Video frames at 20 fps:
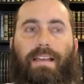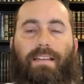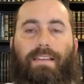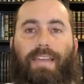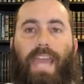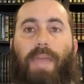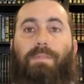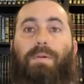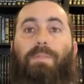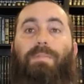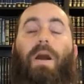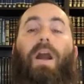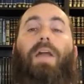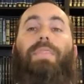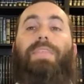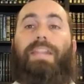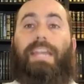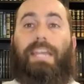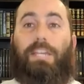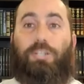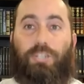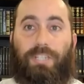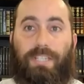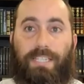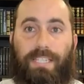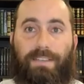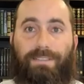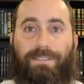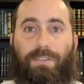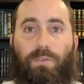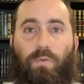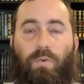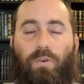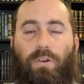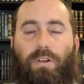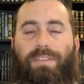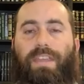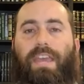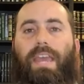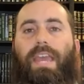came upon the nations of the
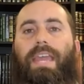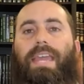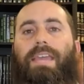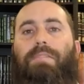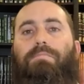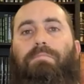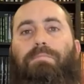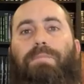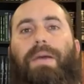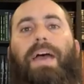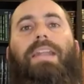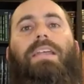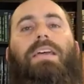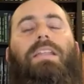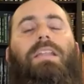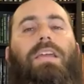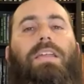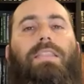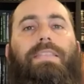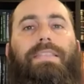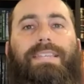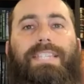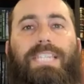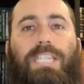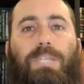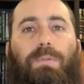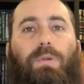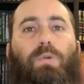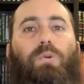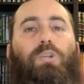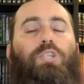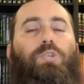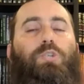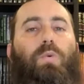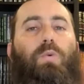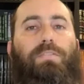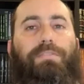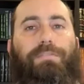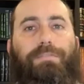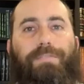world. Embedded in the
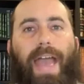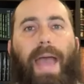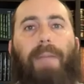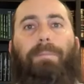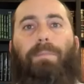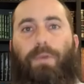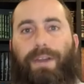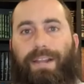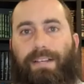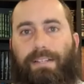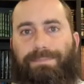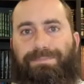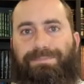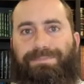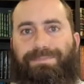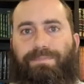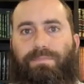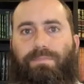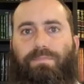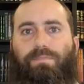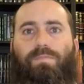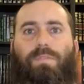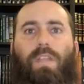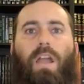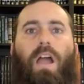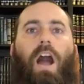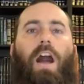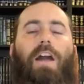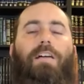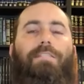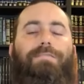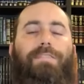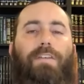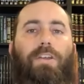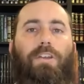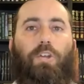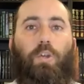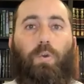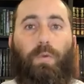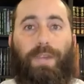spiritual fabric
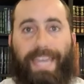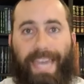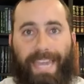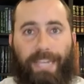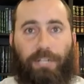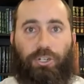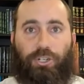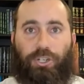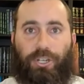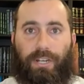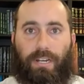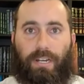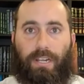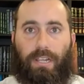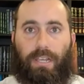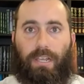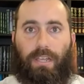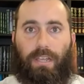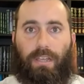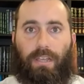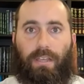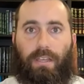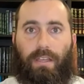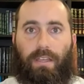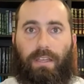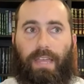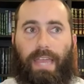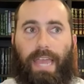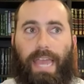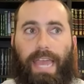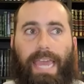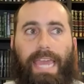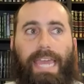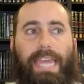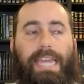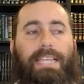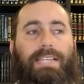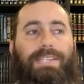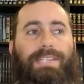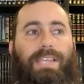of creation
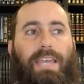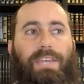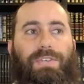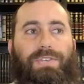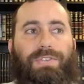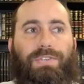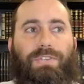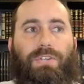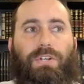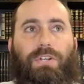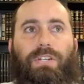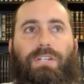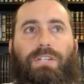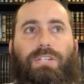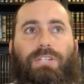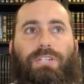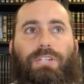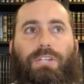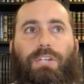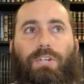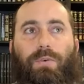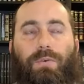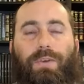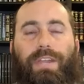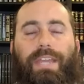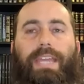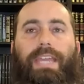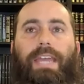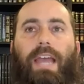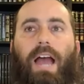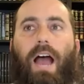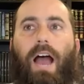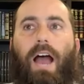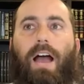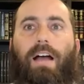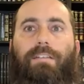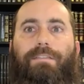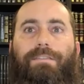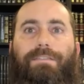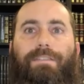is a certain degree
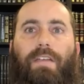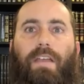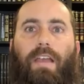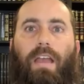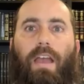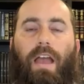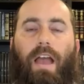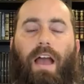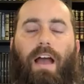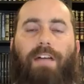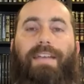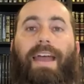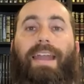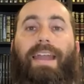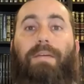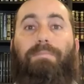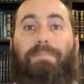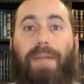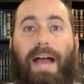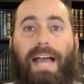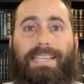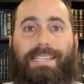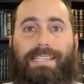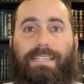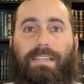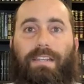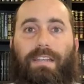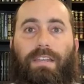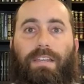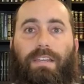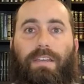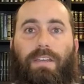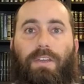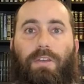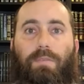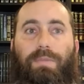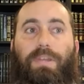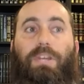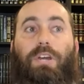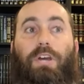of, of animosity
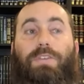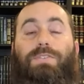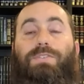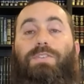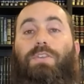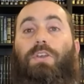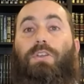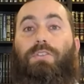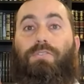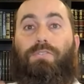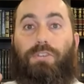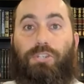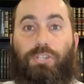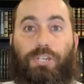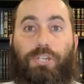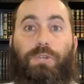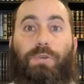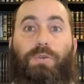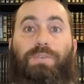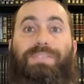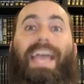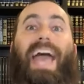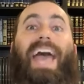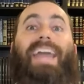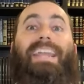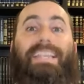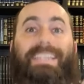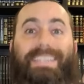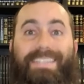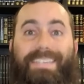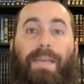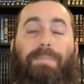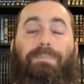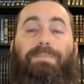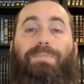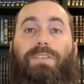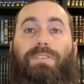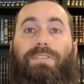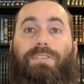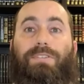because the Jews had
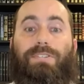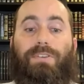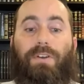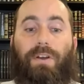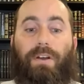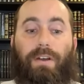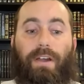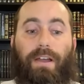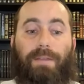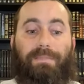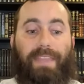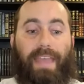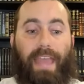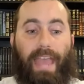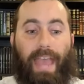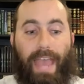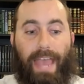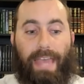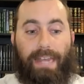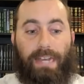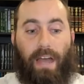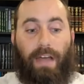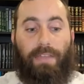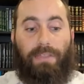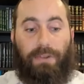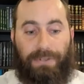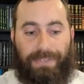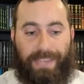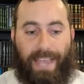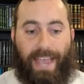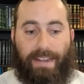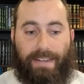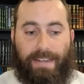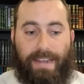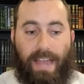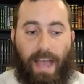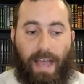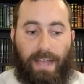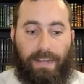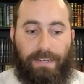accepted the Torah and others had
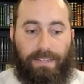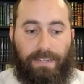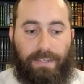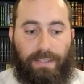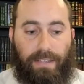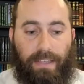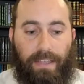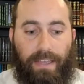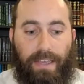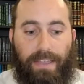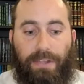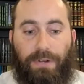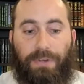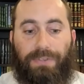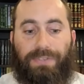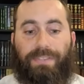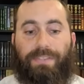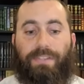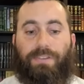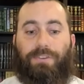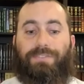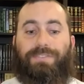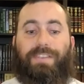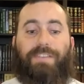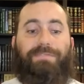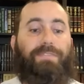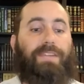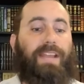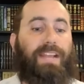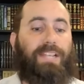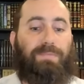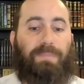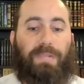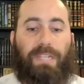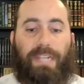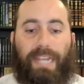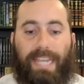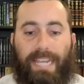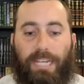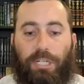not. There's, there's different
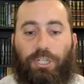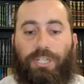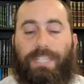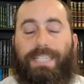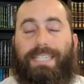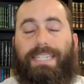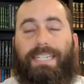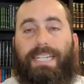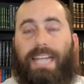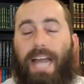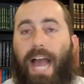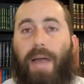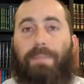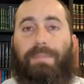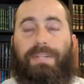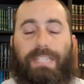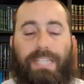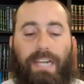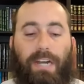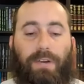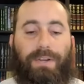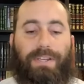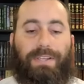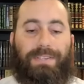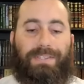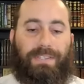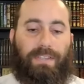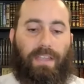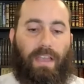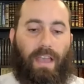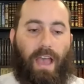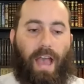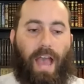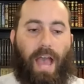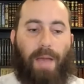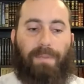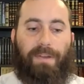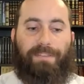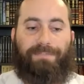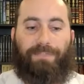explanations and commentaries,
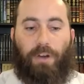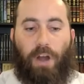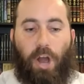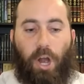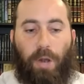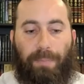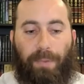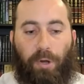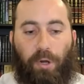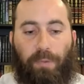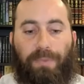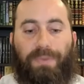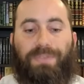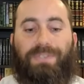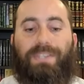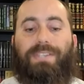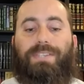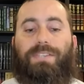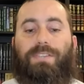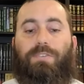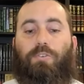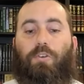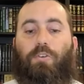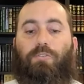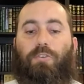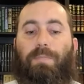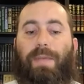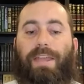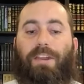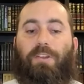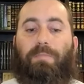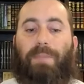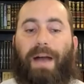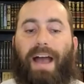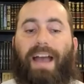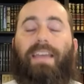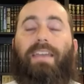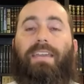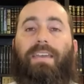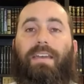uh, but for our purposes, Rabbeinu
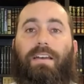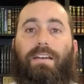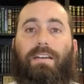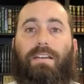Bachia